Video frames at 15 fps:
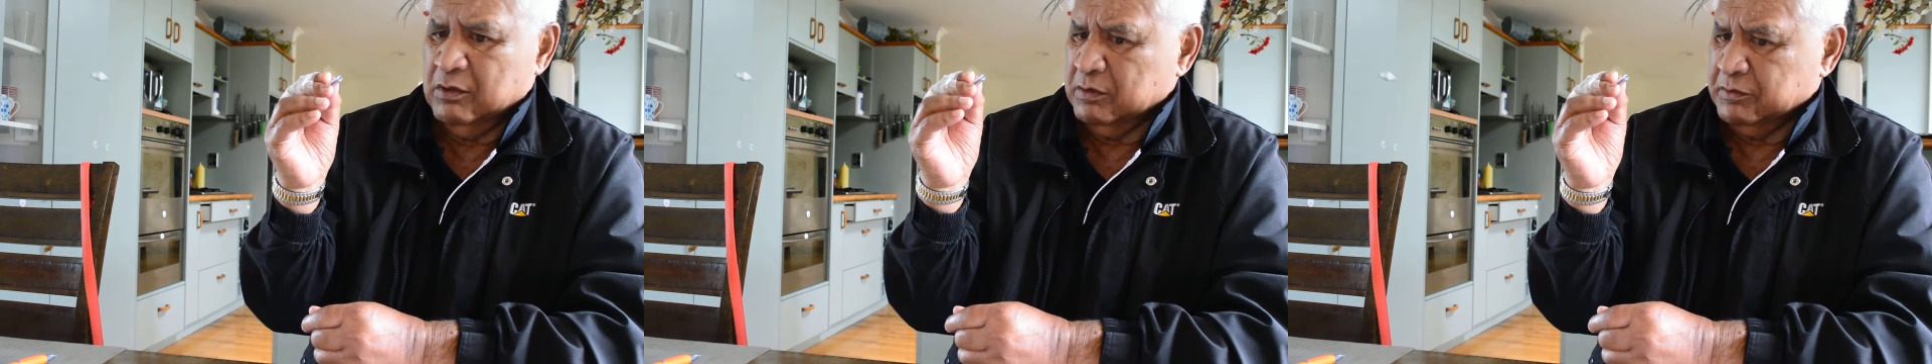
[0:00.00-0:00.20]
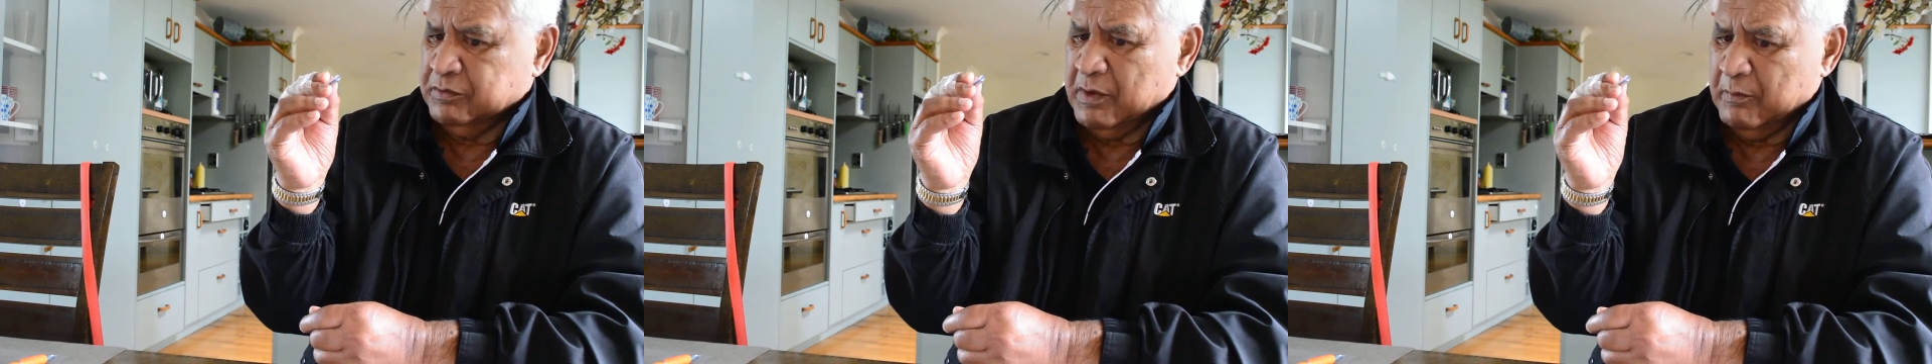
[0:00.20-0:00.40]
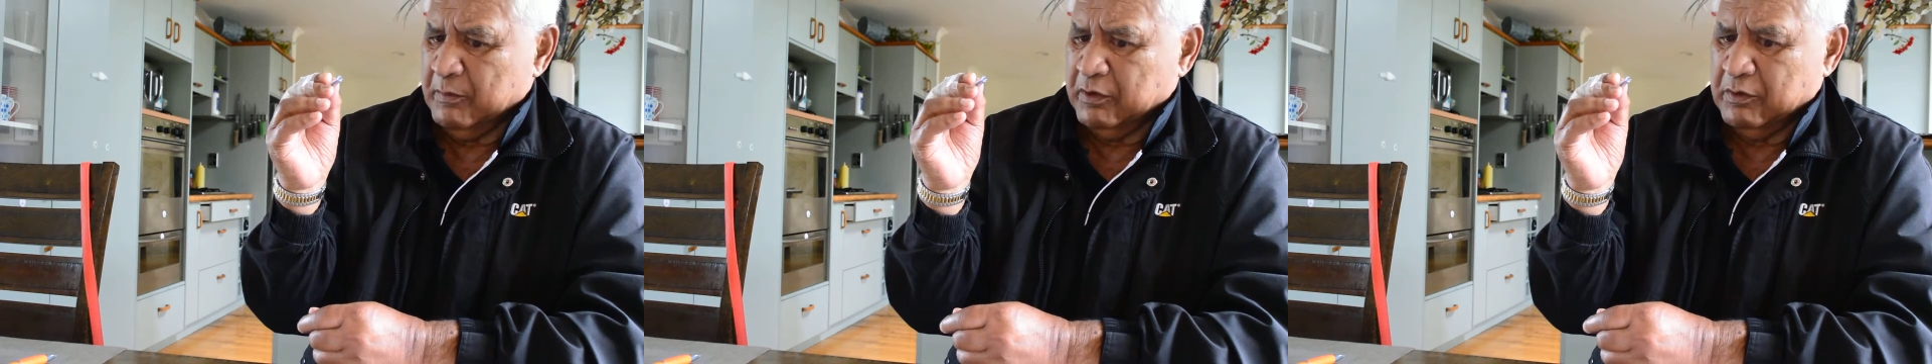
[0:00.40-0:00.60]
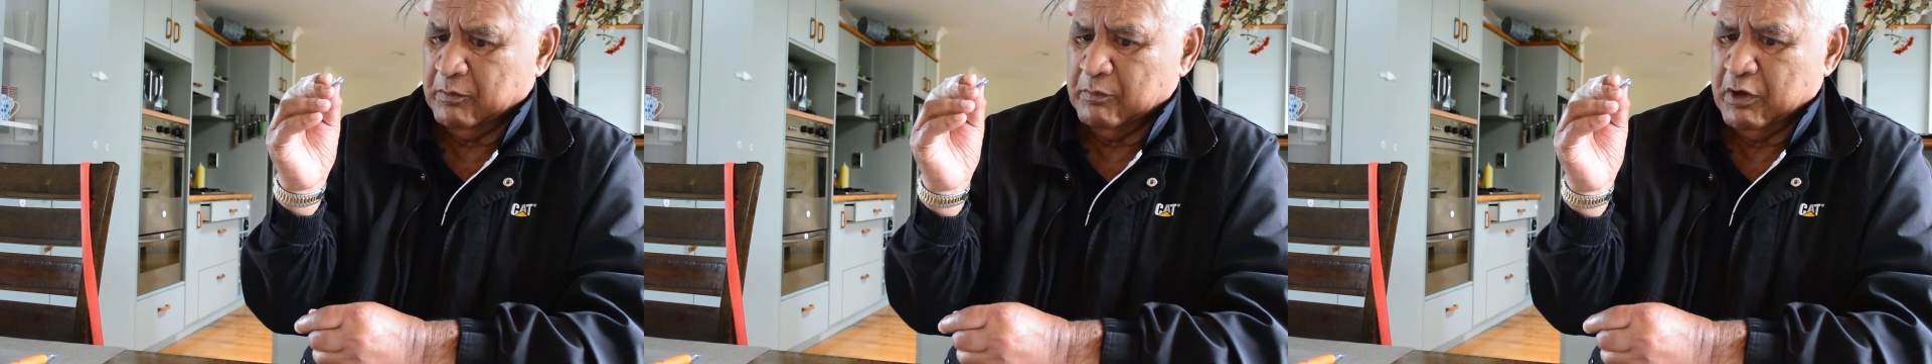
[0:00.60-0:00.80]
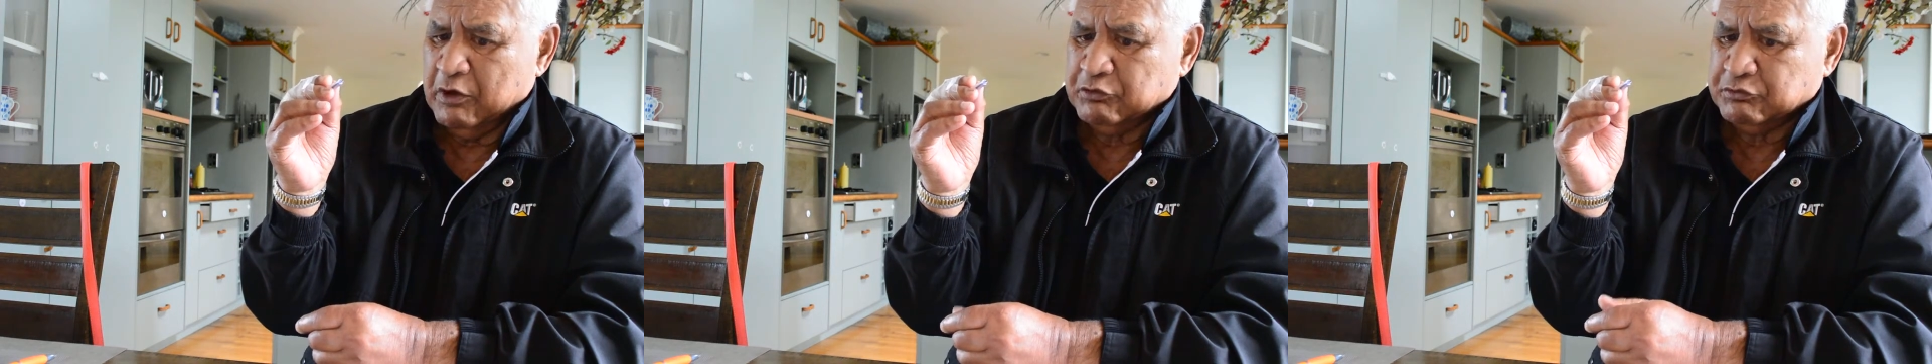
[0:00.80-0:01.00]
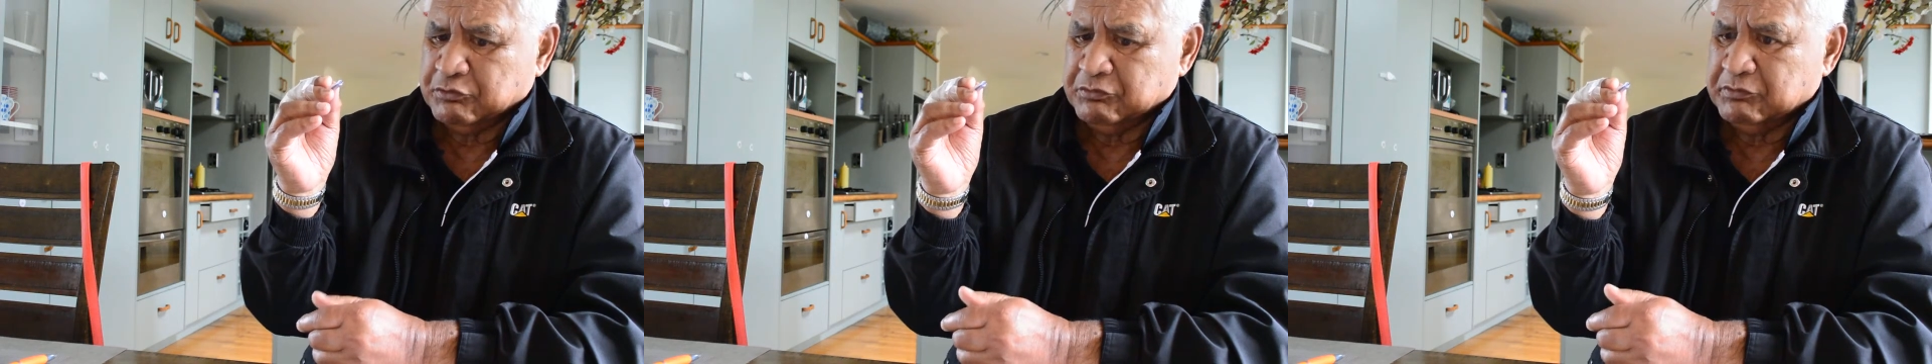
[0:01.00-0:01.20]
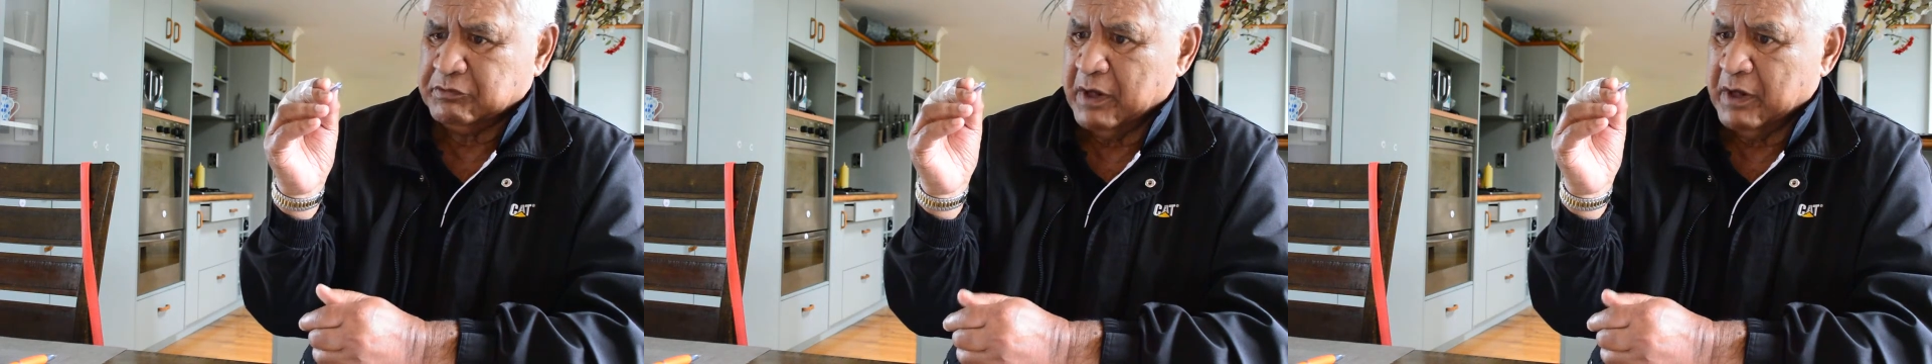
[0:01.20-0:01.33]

some of the most